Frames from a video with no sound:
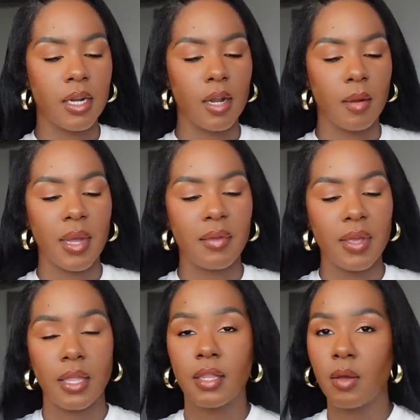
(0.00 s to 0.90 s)
Um, I've
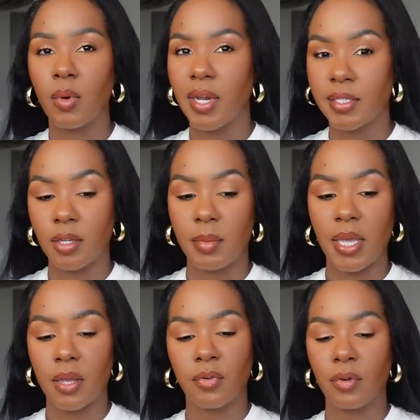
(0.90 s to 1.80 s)
had that YSL
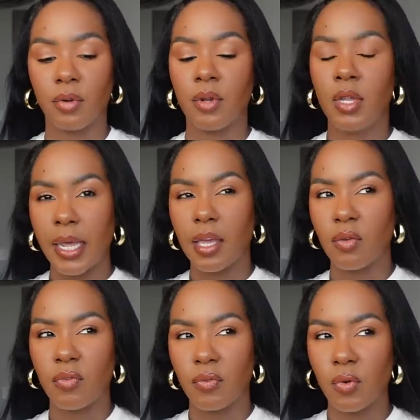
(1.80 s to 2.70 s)
bag for like
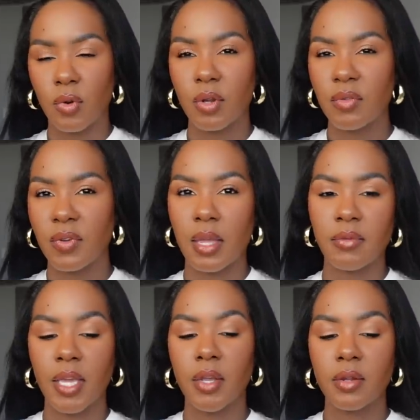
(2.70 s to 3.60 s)
four or
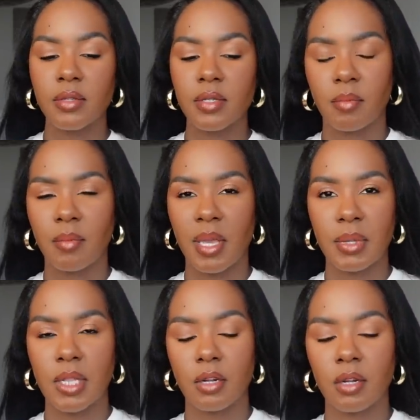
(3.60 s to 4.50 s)
five years,
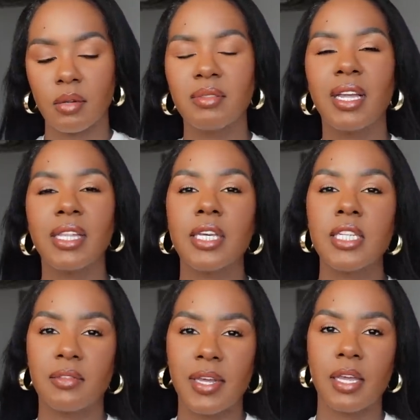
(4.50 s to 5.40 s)
maybe longer, at
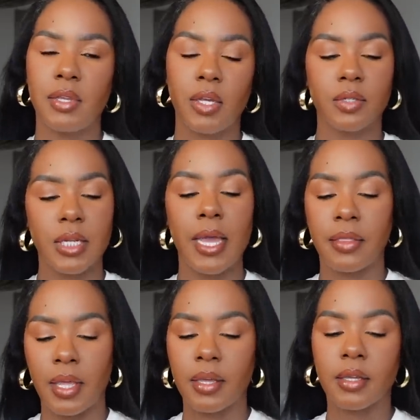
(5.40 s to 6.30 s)
least five years, I
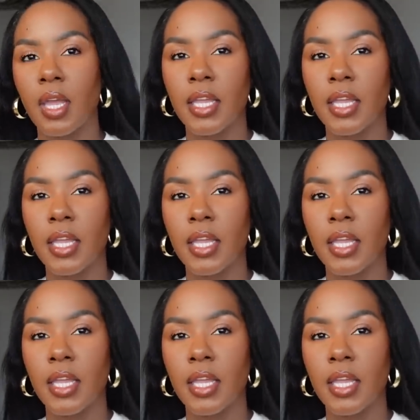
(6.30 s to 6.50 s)
think.